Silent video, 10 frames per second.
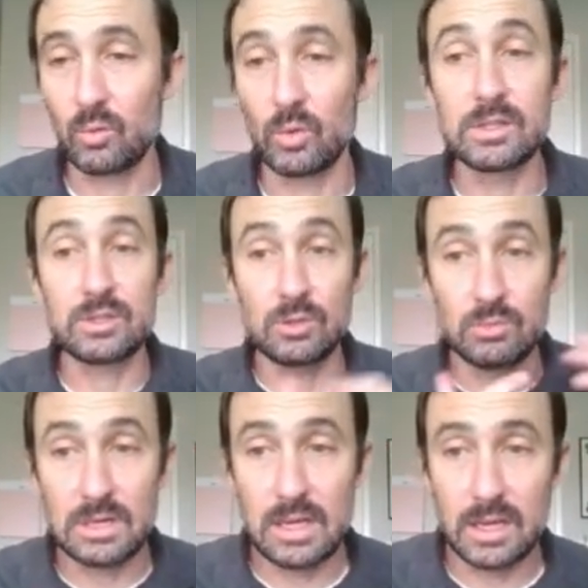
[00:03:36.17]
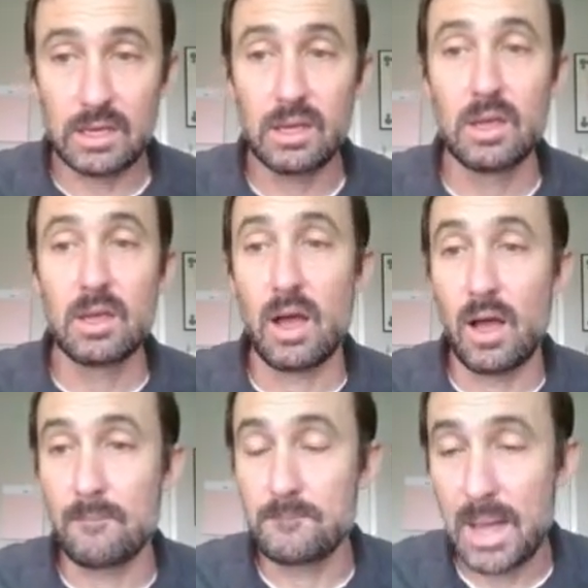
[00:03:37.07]
What is unique
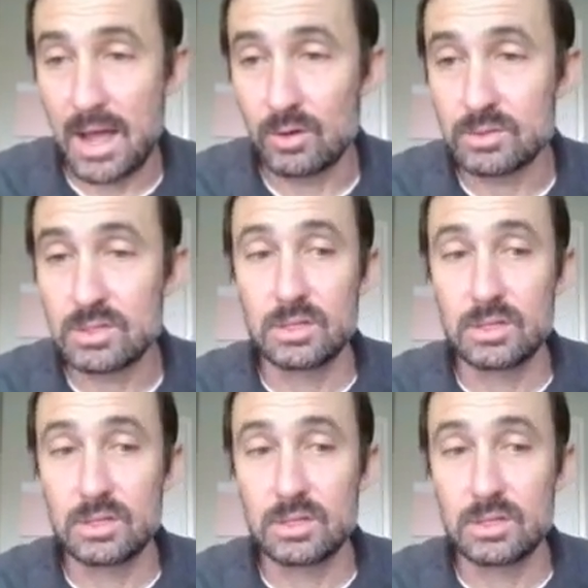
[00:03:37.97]
about